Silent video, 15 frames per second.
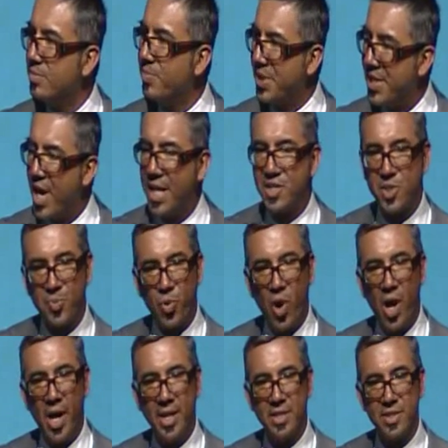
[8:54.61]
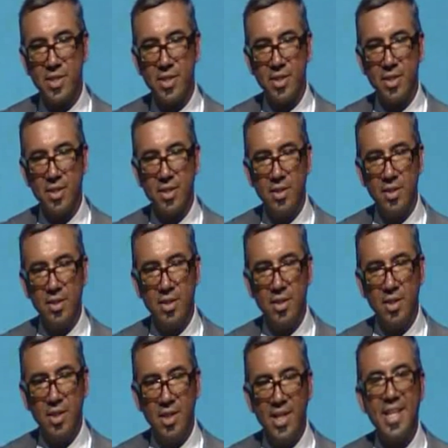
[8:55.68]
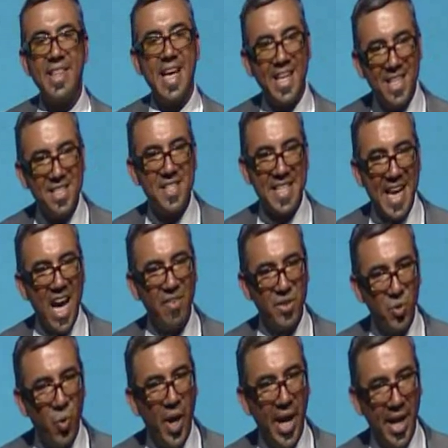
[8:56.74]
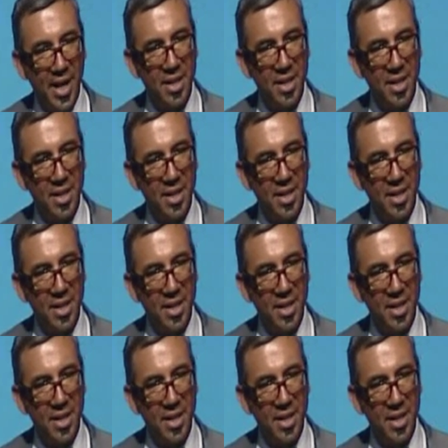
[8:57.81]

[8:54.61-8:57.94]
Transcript: but not surprised. That is the AVID way.